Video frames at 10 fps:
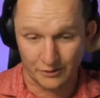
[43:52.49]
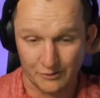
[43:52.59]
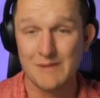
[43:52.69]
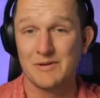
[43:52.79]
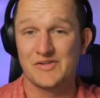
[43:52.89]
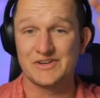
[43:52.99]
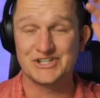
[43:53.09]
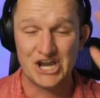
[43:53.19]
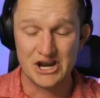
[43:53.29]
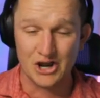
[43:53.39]
Remember,
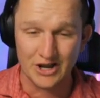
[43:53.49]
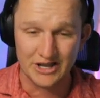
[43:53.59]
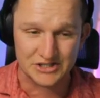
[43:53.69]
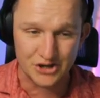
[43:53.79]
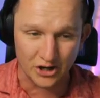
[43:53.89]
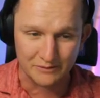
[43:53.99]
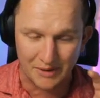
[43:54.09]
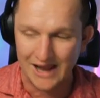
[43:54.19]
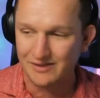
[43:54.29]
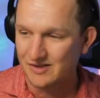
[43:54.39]
Zinchenko is not
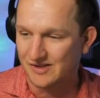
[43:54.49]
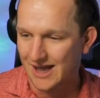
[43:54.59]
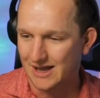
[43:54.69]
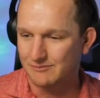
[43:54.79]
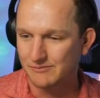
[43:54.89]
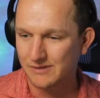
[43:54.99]
playing this game.